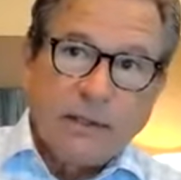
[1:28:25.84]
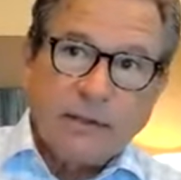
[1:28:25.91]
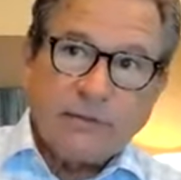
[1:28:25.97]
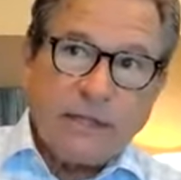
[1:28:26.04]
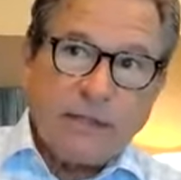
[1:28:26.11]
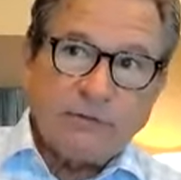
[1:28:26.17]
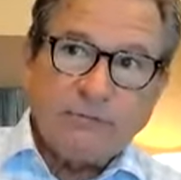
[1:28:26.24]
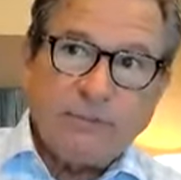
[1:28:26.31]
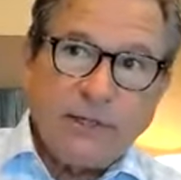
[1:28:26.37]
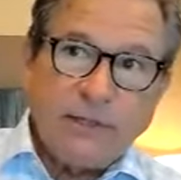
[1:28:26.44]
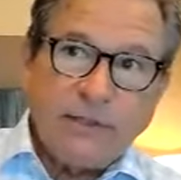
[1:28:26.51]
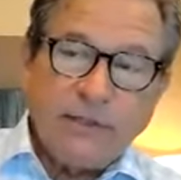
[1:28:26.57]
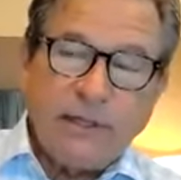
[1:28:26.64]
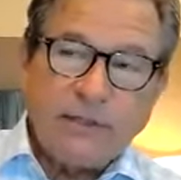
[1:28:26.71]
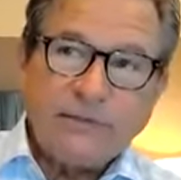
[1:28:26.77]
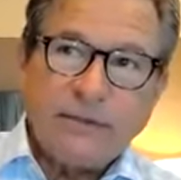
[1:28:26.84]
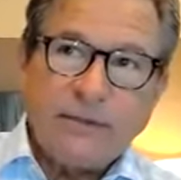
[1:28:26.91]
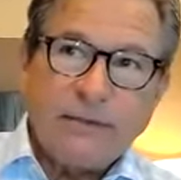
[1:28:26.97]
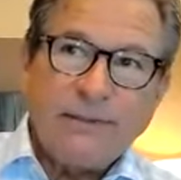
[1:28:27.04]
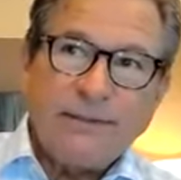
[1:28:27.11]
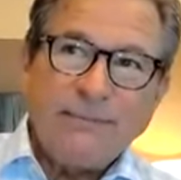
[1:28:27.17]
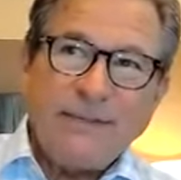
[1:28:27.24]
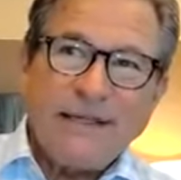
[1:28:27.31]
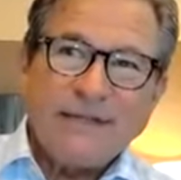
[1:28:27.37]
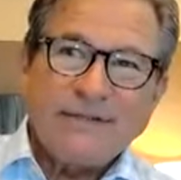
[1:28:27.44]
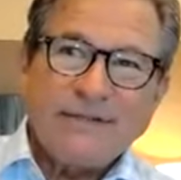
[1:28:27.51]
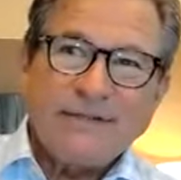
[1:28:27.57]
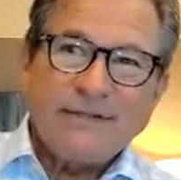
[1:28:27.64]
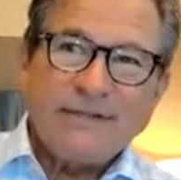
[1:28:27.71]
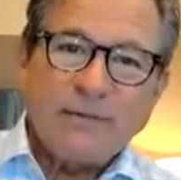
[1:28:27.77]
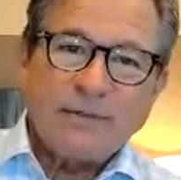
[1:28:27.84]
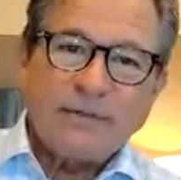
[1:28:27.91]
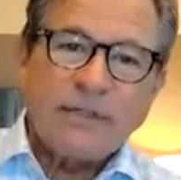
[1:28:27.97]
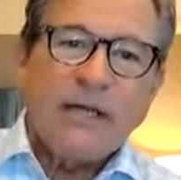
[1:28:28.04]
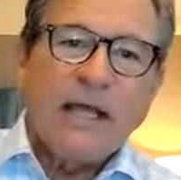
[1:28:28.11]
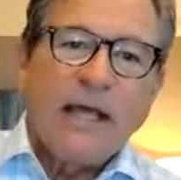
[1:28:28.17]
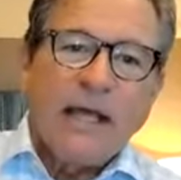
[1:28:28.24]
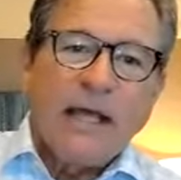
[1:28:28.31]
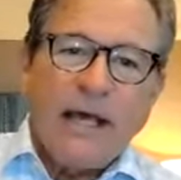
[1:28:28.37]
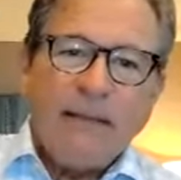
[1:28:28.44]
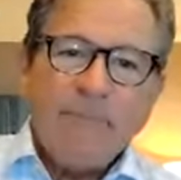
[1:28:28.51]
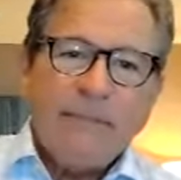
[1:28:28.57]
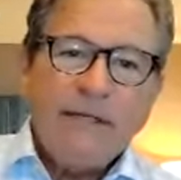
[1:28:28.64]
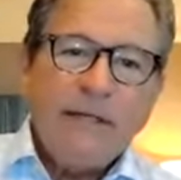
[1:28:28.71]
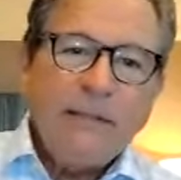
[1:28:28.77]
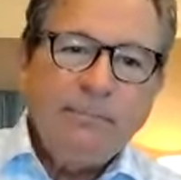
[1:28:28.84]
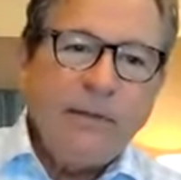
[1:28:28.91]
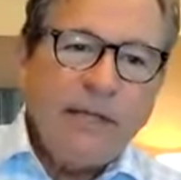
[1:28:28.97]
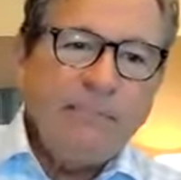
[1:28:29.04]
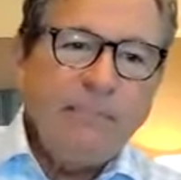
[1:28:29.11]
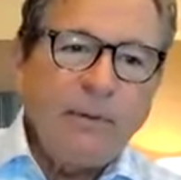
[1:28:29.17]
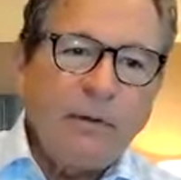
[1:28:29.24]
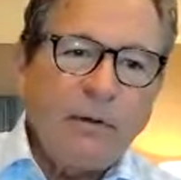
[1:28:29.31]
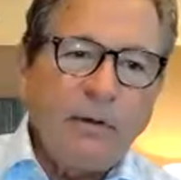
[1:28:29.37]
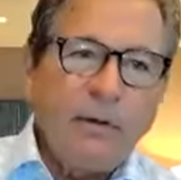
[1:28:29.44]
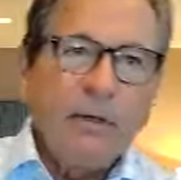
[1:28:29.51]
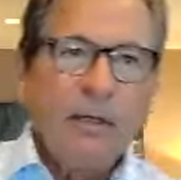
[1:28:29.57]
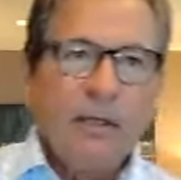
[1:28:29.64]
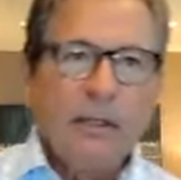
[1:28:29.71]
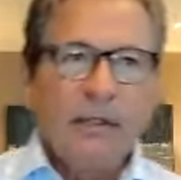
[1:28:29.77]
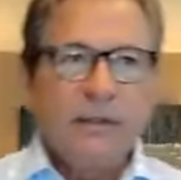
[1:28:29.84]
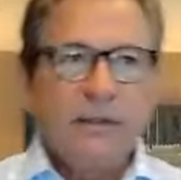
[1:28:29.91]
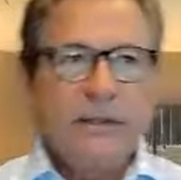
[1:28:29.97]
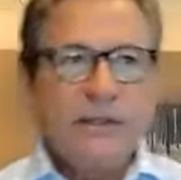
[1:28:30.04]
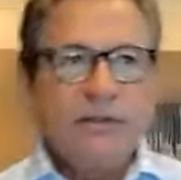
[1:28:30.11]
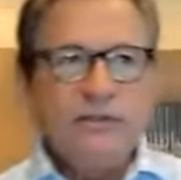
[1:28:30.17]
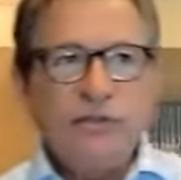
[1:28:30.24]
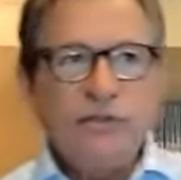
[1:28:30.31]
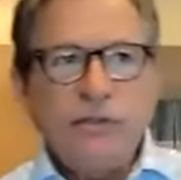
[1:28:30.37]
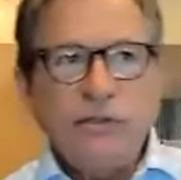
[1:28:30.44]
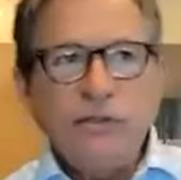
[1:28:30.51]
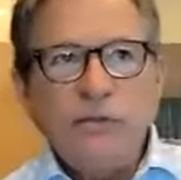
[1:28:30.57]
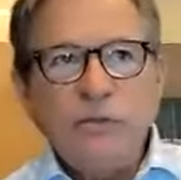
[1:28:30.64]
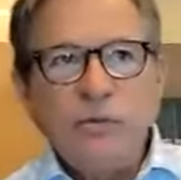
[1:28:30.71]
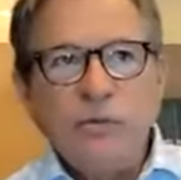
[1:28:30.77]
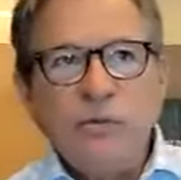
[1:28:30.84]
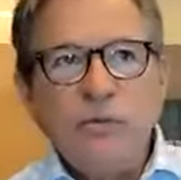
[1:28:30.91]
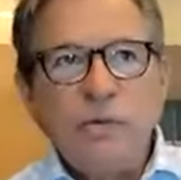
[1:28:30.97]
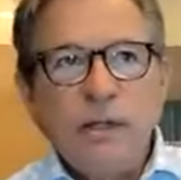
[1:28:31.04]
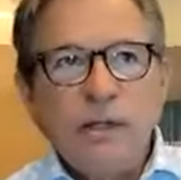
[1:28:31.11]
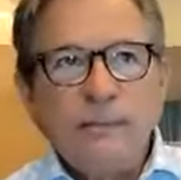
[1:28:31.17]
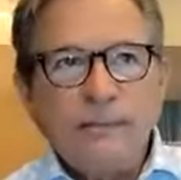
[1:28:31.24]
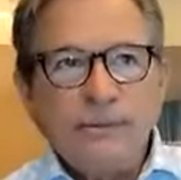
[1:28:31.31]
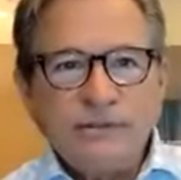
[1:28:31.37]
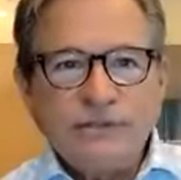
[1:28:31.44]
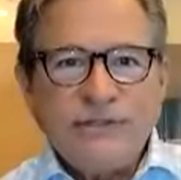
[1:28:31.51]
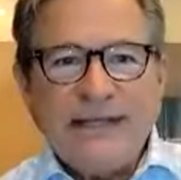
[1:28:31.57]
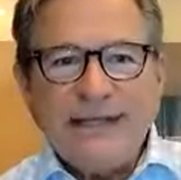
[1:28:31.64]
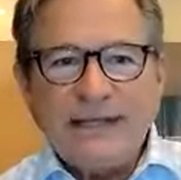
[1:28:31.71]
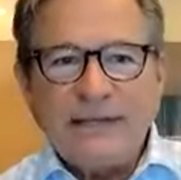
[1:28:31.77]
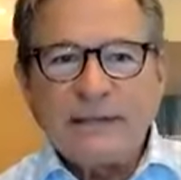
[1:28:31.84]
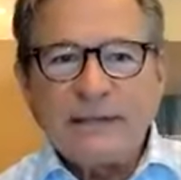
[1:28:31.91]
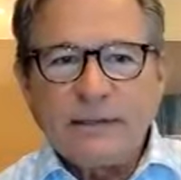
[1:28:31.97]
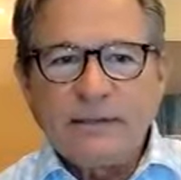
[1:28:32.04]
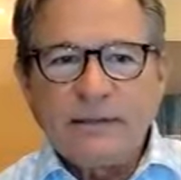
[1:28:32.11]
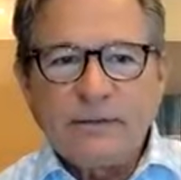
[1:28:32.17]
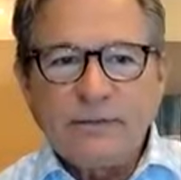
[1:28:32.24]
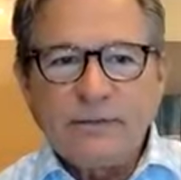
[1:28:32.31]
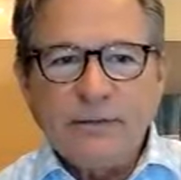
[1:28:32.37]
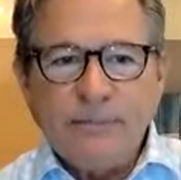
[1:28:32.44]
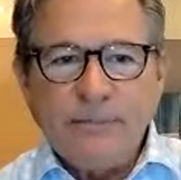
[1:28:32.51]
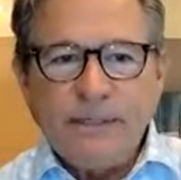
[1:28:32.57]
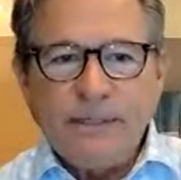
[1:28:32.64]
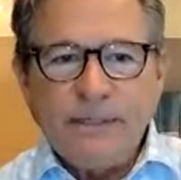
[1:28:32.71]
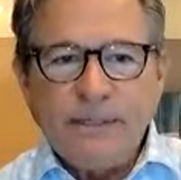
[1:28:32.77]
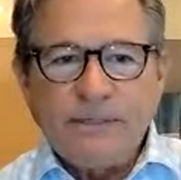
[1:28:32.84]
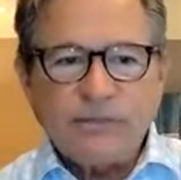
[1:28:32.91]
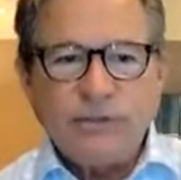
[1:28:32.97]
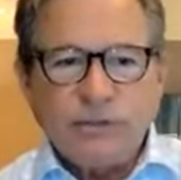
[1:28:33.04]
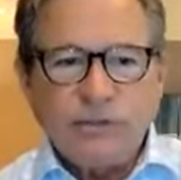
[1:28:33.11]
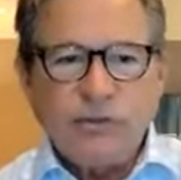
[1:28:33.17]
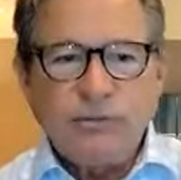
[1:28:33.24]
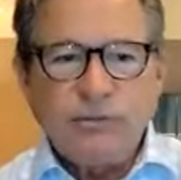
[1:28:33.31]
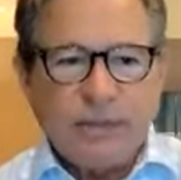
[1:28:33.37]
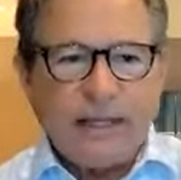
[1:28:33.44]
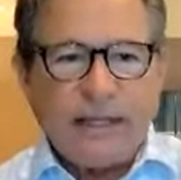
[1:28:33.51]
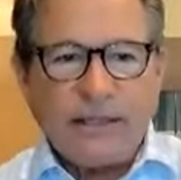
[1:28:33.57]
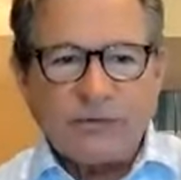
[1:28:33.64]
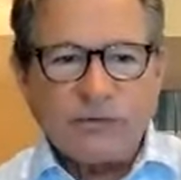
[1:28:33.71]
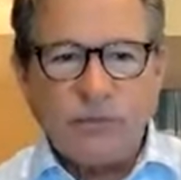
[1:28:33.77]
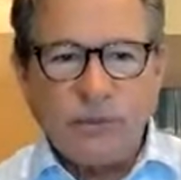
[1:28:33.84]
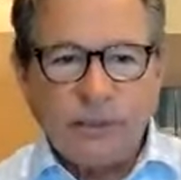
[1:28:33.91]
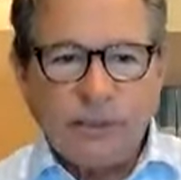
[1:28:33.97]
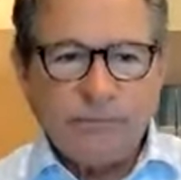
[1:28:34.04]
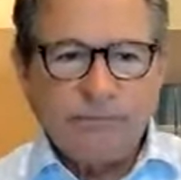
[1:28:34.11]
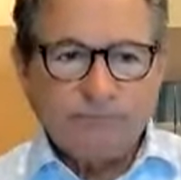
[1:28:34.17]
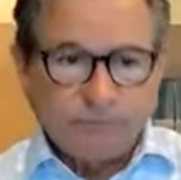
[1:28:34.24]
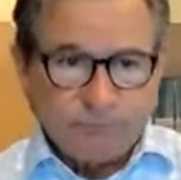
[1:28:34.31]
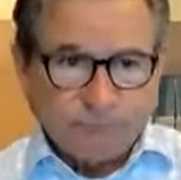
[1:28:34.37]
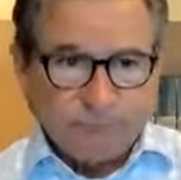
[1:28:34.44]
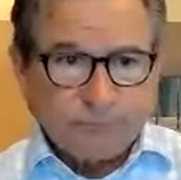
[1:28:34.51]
Because I was brand new. I said, look, let me ask you a question. How many people did you present the business to last week?